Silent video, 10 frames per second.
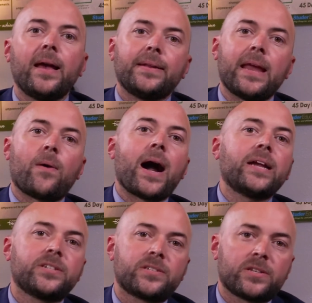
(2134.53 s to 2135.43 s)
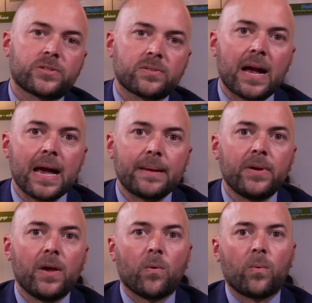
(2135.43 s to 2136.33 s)
Now, I just described
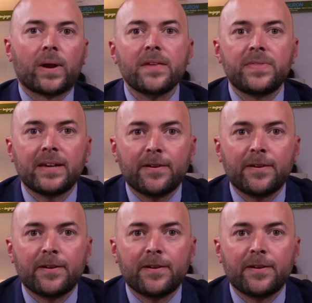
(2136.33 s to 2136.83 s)
what I think